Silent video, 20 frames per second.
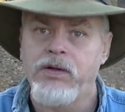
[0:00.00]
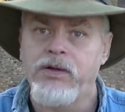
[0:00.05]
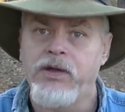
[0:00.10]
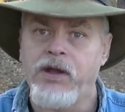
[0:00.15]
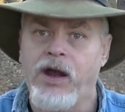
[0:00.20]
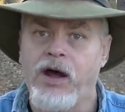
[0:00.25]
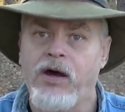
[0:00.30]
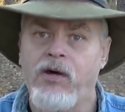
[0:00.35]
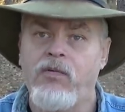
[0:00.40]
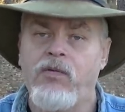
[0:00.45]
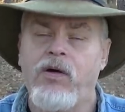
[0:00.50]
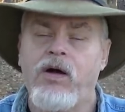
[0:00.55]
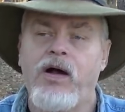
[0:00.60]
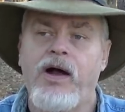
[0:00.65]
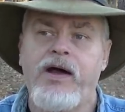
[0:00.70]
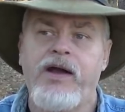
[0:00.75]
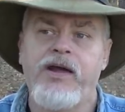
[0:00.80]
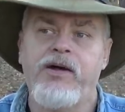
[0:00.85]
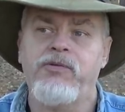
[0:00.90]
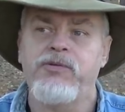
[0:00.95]
you know,
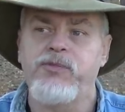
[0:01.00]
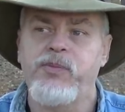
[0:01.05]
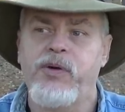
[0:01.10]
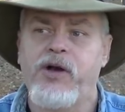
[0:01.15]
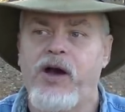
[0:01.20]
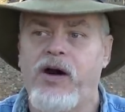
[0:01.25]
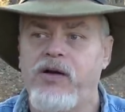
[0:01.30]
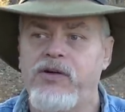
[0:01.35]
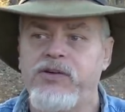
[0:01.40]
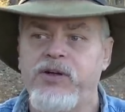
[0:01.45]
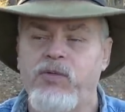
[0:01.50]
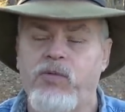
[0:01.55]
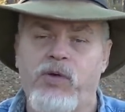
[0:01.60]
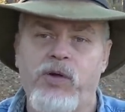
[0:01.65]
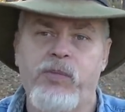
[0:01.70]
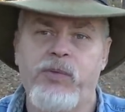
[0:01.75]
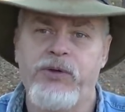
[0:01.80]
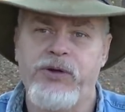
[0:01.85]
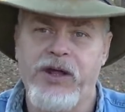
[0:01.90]
and it was because they want to